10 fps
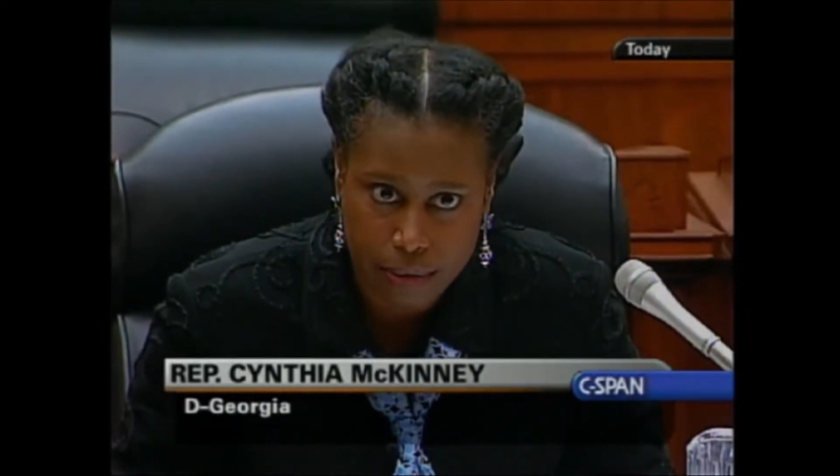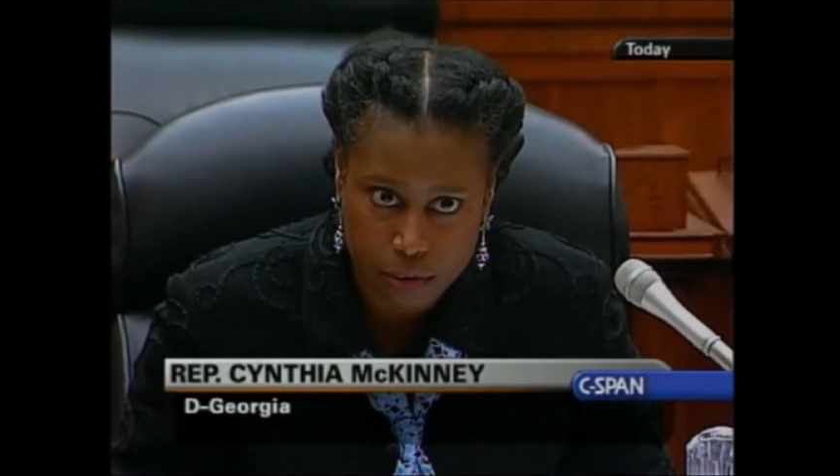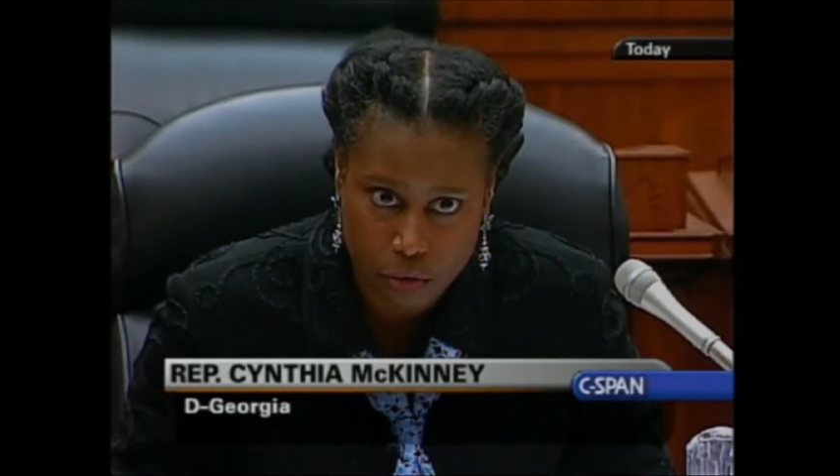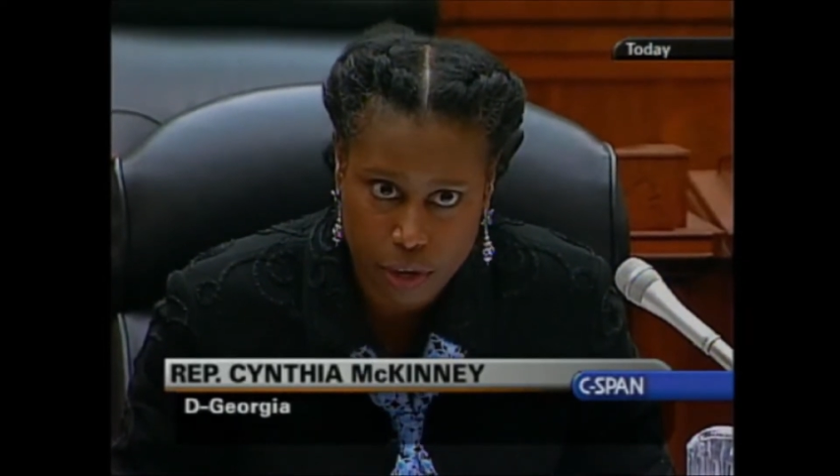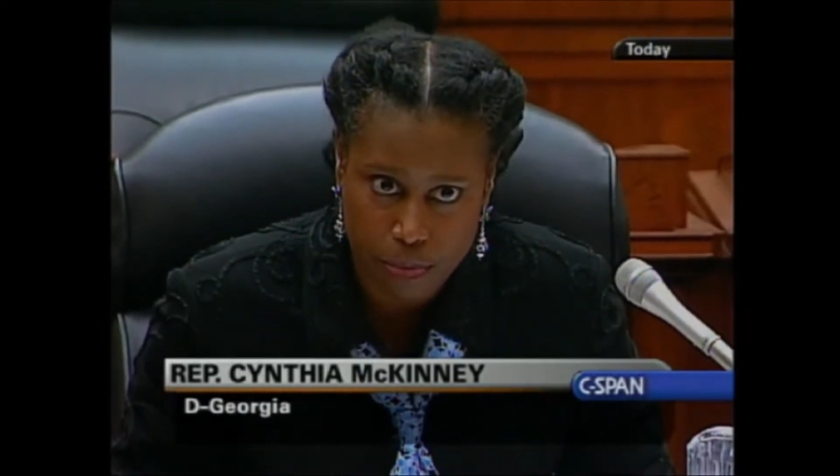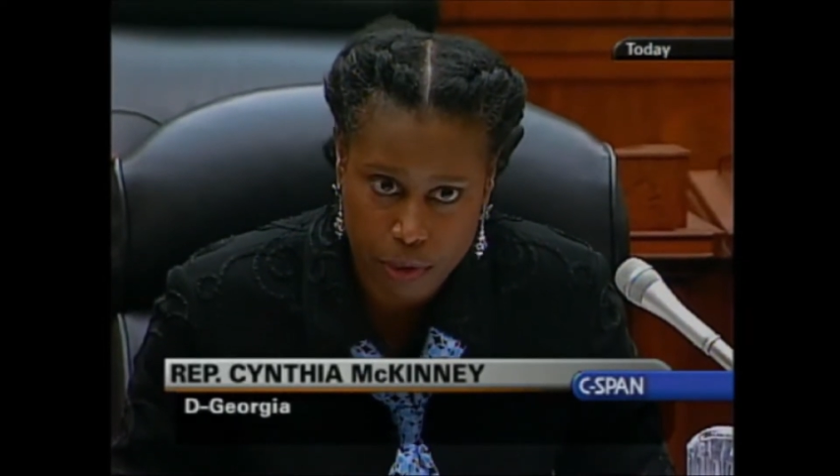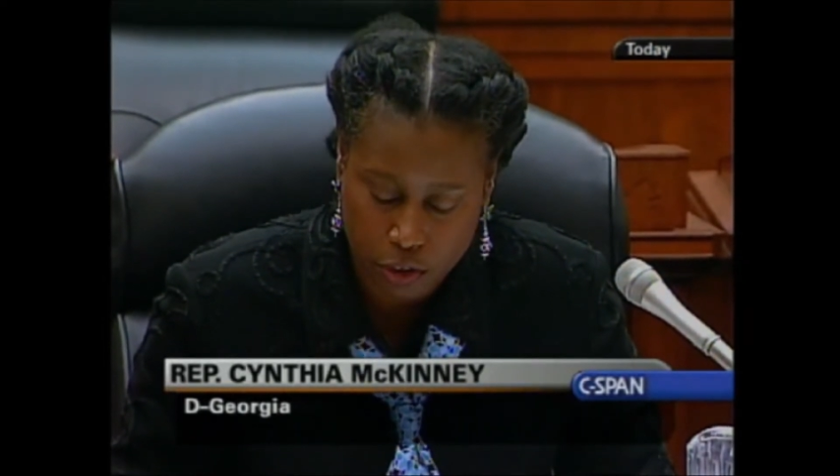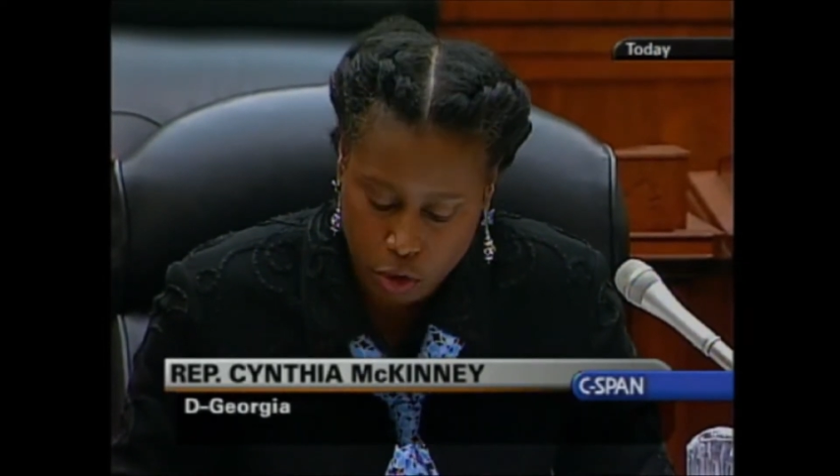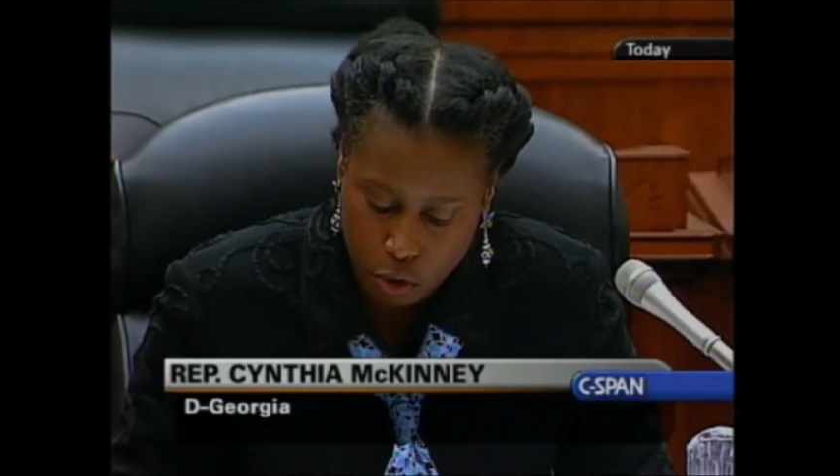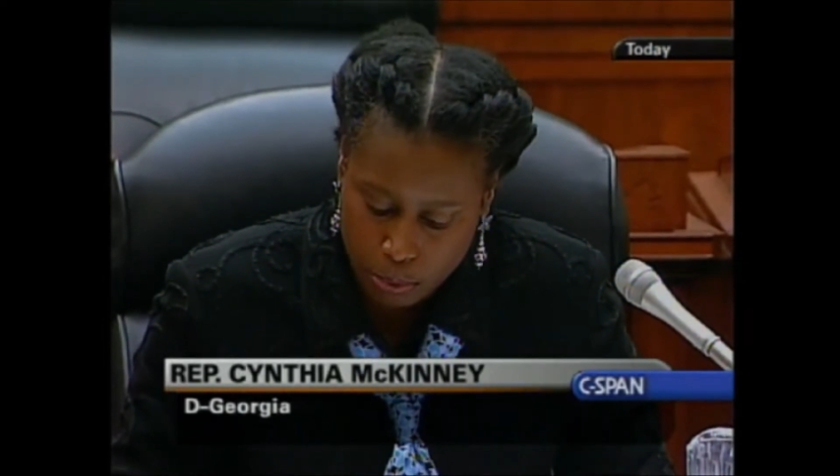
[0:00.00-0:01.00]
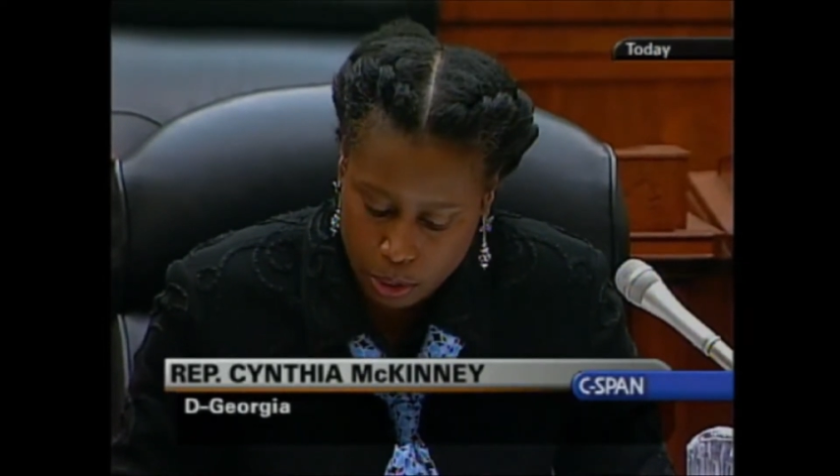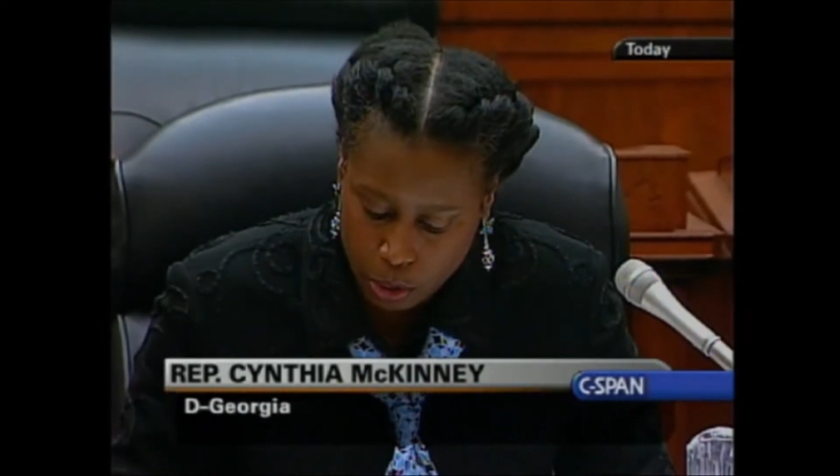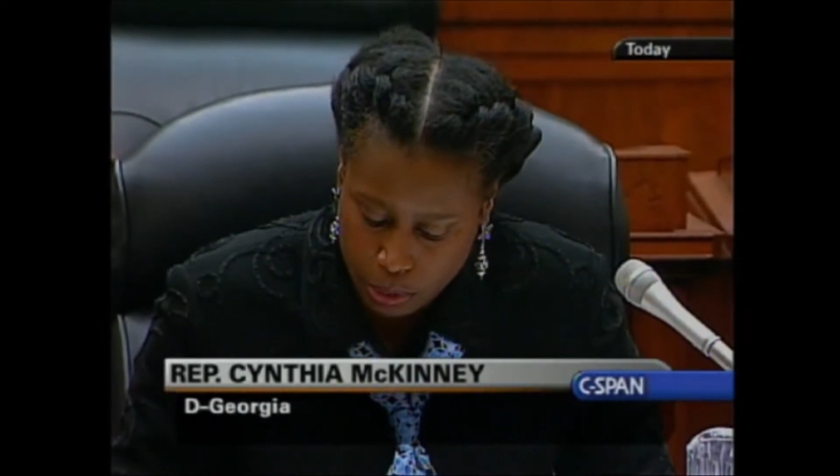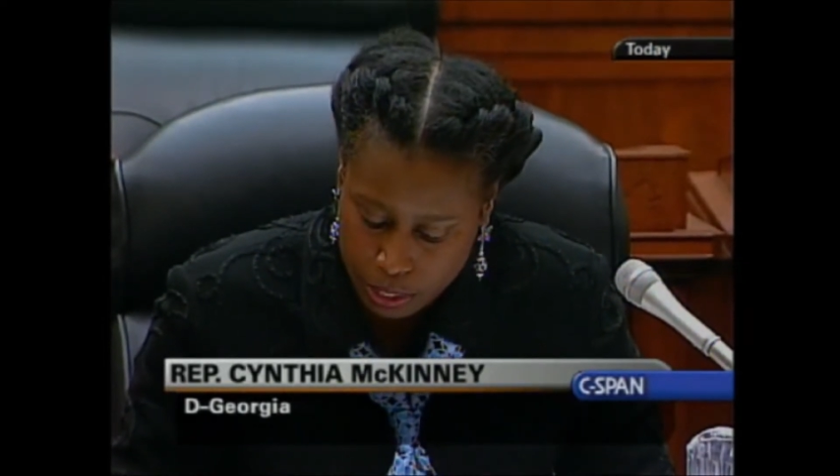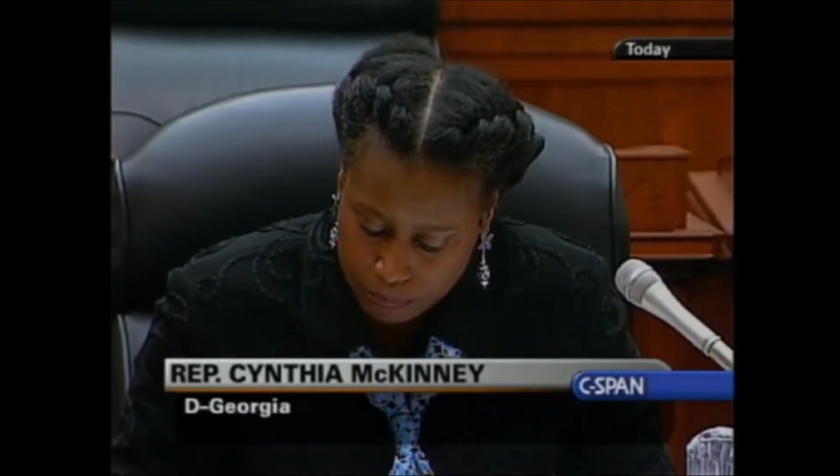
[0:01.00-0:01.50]
to which Mister Cooper
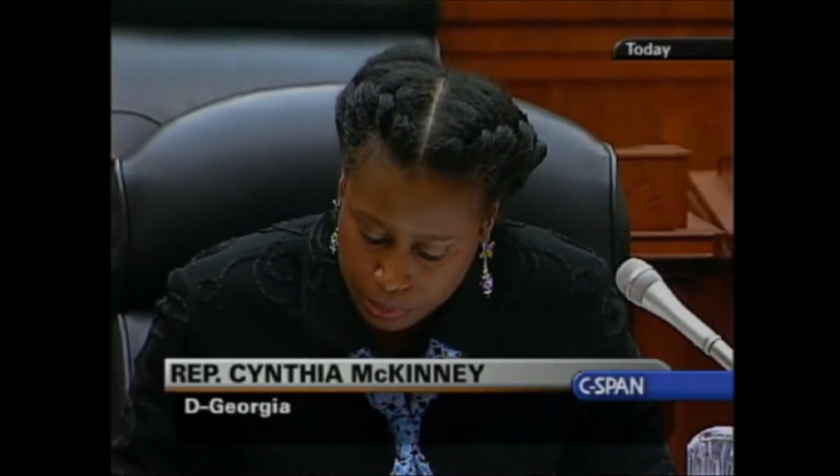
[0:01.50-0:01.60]
alluded.